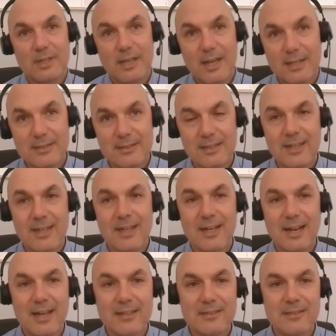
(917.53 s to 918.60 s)
get any
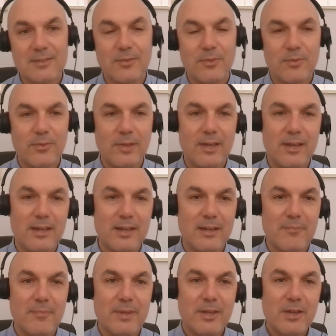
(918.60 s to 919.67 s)
client
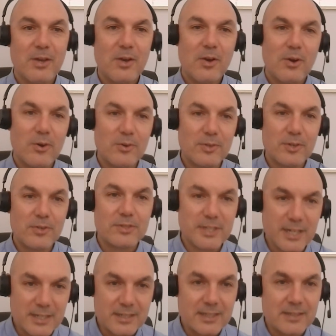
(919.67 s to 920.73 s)
on your
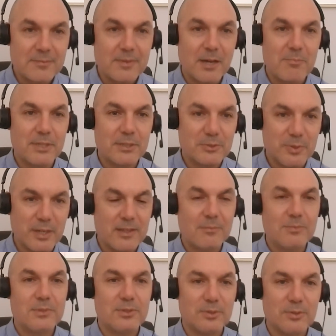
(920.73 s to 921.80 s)
journey and persuade
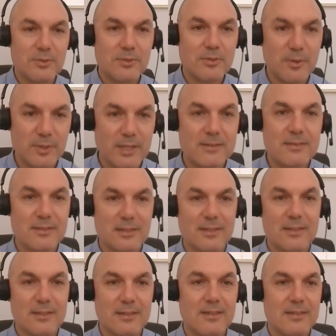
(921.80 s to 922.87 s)
them to go
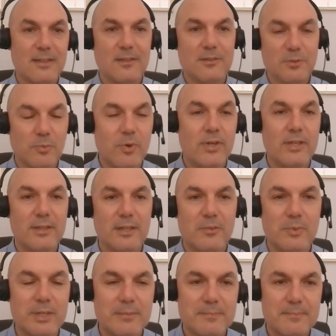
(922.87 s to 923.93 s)
to work in that
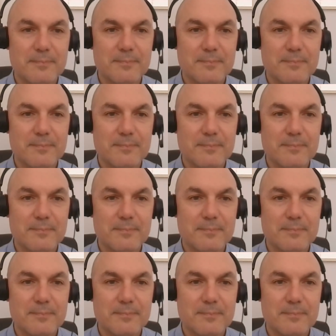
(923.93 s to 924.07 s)
way?